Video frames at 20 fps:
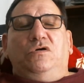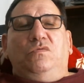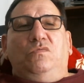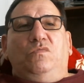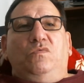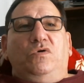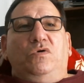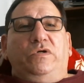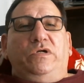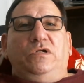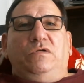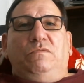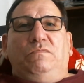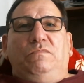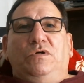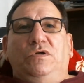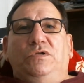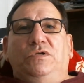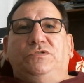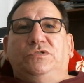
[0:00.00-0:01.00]
work in a
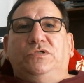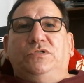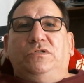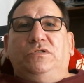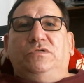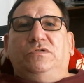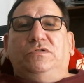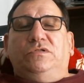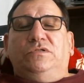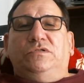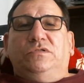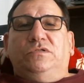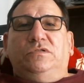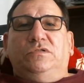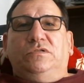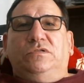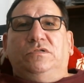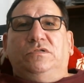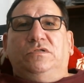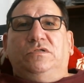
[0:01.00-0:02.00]
budget
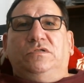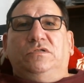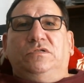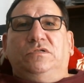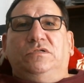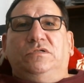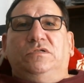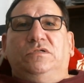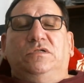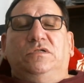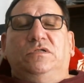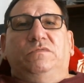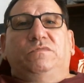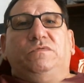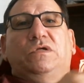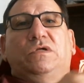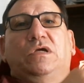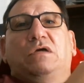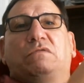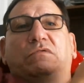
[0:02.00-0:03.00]
if
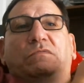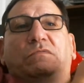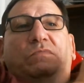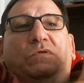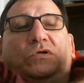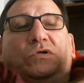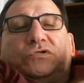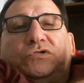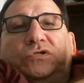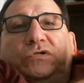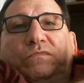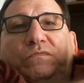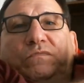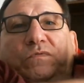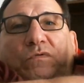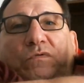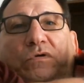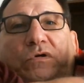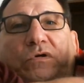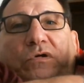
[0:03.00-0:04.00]
you have a budget
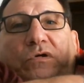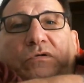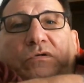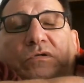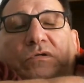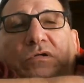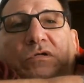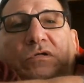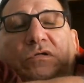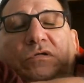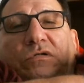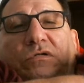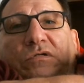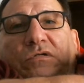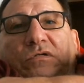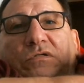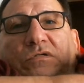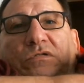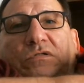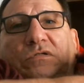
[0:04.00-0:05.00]
for it.
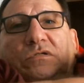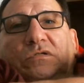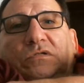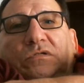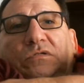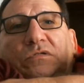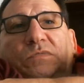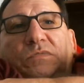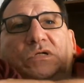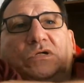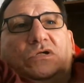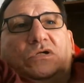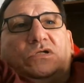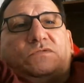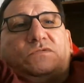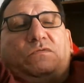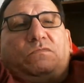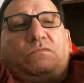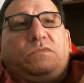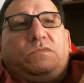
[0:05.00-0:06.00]
Because
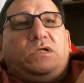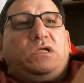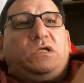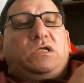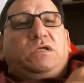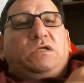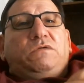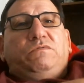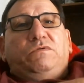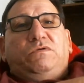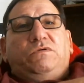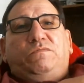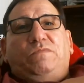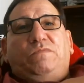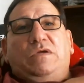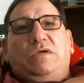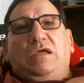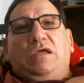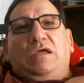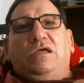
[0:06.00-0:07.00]
for me, even if I
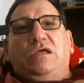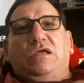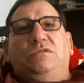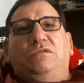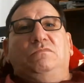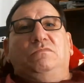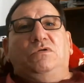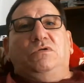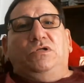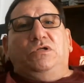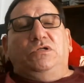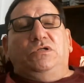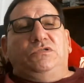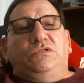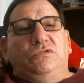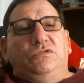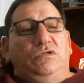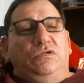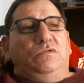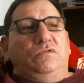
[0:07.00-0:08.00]
had the money
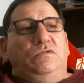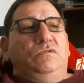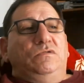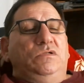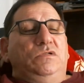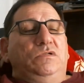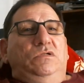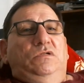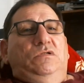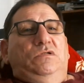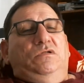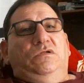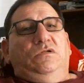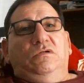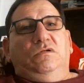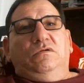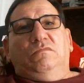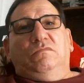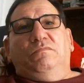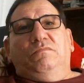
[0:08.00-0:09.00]
to
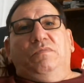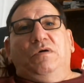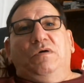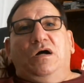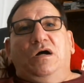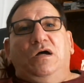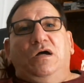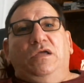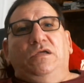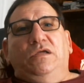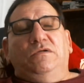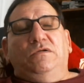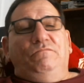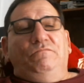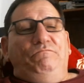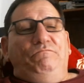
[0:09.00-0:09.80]
buy